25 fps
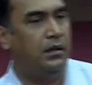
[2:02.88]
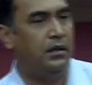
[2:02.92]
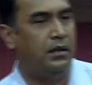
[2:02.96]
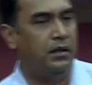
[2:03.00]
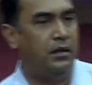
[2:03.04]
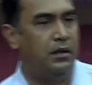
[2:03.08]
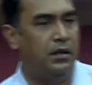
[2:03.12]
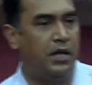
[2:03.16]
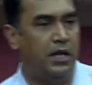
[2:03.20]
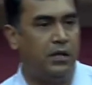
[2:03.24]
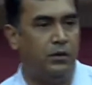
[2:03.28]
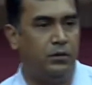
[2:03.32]
Uh,
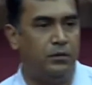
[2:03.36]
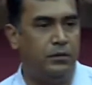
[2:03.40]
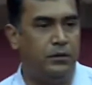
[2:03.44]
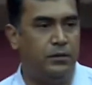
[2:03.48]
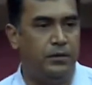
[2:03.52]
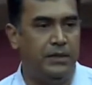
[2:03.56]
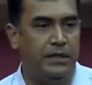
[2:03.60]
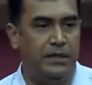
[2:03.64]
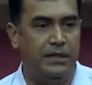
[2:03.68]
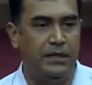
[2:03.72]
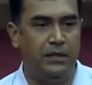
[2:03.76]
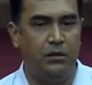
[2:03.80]
I will be
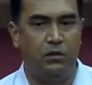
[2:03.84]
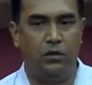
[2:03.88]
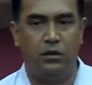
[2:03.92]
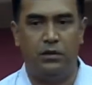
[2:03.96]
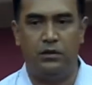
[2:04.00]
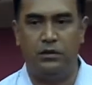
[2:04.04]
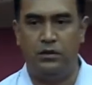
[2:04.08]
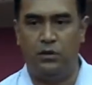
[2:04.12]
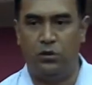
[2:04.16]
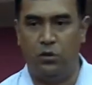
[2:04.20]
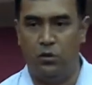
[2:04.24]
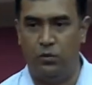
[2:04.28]
speaking
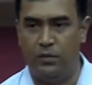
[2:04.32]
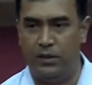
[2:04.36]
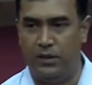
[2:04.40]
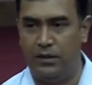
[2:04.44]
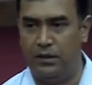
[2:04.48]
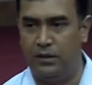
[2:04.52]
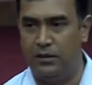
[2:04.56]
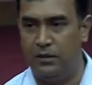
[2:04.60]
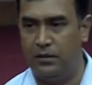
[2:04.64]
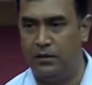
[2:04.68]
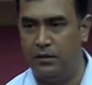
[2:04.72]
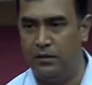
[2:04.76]
on genomic
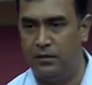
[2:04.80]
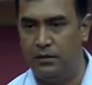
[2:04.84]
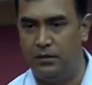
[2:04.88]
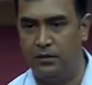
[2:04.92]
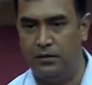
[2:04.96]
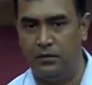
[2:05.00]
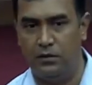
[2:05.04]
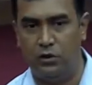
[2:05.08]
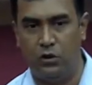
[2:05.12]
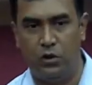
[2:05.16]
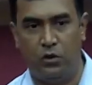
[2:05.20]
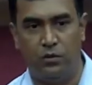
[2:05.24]

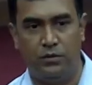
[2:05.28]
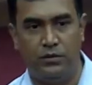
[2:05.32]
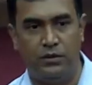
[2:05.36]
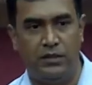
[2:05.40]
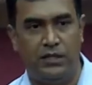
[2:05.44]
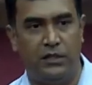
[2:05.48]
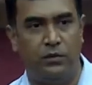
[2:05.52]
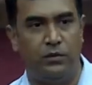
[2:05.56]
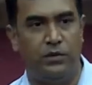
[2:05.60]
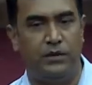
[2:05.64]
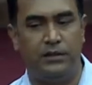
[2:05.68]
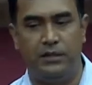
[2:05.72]
genome
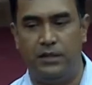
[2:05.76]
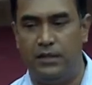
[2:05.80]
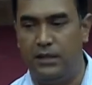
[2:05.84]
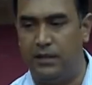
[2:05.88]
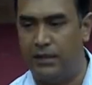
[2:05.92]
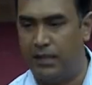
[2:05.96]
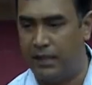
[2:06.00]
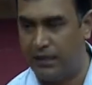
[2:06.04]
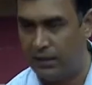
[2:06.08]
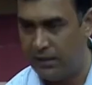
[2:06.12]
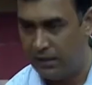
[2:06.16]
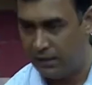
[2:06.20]
sequencing
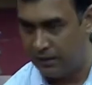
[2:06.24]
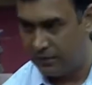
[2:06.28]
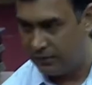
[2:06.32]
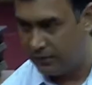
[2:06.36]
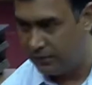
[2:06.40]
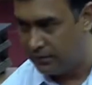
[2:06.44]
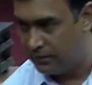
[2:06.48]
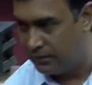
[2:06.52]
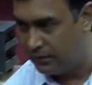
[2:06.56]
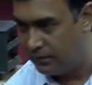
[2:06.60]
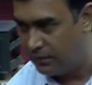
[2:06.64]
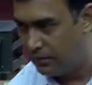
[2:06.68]

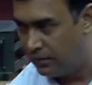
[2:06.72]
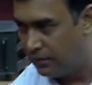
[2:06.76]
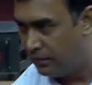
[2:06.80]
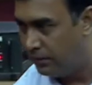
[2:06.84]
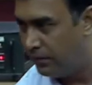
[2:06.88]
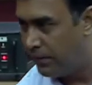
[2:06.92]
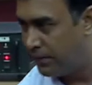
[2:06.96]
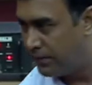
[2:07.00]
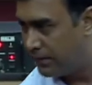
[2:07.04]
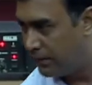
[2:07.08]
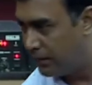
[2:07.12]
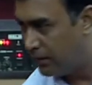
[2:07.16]
techniques
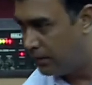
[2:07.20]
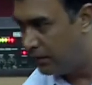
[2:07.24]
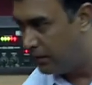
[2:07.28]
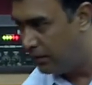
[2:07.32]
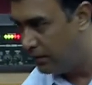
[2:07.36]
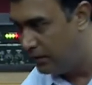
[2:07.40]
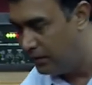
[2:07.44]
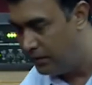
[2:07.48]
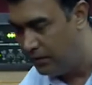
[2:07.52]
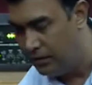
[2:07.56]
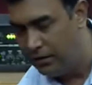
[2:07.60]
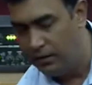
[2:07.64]
basically.
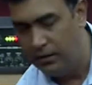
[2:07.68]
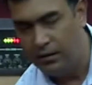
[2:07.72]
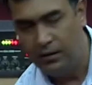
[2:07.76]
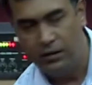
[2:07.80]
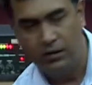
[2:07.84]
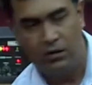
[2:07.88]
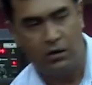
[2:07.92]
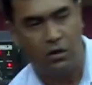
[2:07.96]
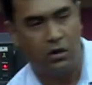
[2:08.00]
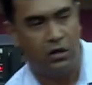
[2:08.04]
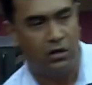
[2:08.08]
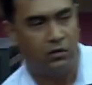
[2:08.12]

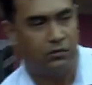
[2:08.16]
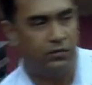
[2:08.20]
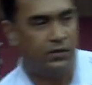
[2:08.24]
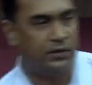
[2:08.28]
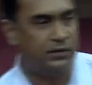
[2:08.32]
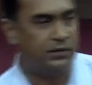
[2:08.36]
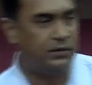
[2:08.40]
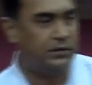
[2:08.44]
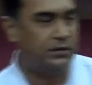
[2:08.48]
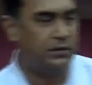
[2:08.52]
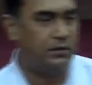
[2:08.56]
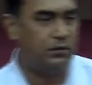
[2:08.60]
All of
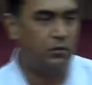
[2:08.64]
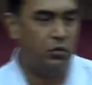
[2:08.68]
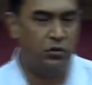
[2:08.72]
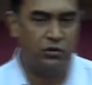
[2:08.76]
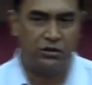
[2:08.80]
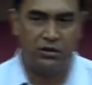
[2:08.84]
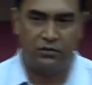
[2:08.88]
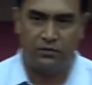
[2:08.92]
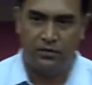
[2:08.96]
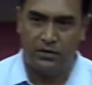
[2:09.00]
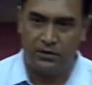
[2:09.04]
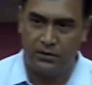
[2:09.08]
us,
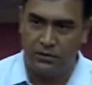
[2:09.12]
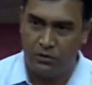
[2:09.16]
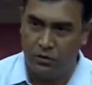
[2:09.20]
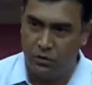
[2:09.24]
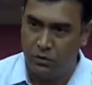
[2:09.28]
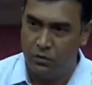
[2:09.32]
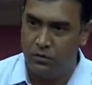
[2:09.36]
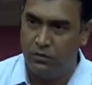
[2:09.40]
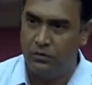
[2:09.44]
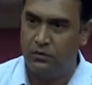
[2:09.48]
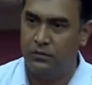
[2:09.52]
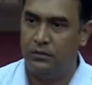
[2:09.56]
most of us
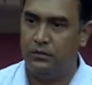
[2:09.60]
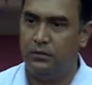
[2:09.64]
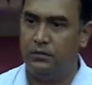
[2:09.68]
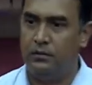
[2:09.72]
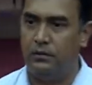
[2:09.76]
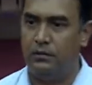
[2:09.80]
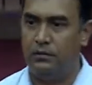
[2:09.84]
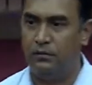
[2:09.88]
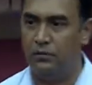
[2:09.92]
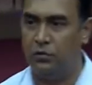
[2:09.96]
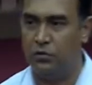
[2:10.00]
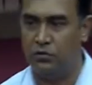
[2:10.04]
know,
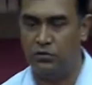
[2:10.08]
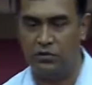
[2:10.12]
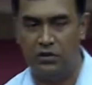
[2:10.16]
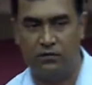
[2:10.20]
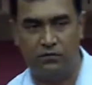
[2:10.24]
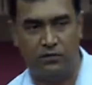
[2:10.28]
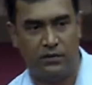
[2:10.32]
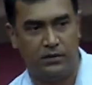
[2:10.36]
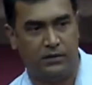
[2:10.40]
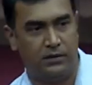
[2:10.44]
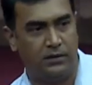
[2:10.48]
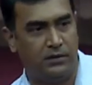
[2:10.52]
most
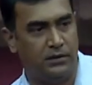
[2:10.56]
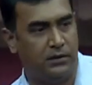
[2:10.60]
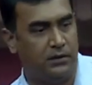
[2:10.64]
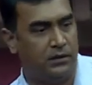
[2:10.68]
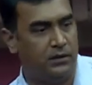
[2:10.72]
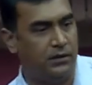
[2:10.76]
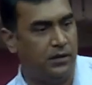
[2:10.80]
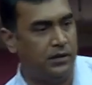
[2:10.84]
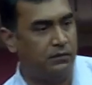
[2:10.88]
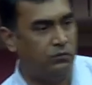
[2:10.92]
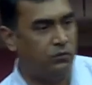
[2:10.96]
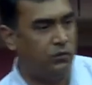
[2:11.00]
of us
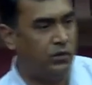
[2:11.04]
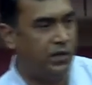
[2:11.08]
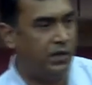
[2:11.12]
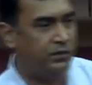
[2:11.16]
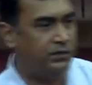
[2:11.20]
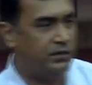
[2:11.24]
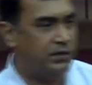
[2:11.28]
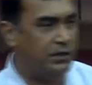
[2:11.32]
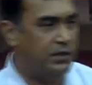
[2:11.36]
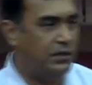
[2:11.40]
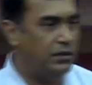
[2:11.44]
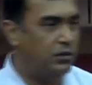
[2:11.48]
uh, would
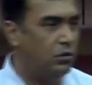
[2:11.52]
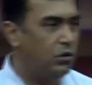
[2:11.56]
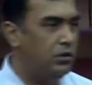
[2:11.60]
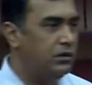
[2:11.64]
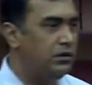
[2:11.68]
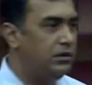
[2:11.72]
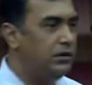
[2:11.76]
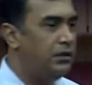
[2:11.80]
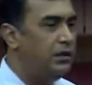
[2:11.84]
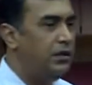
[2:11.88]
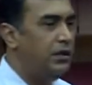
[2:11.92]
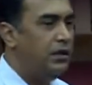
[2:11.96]
have seen
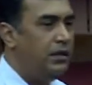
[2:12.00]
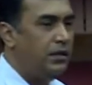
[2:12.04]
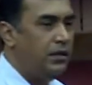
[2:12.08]
those.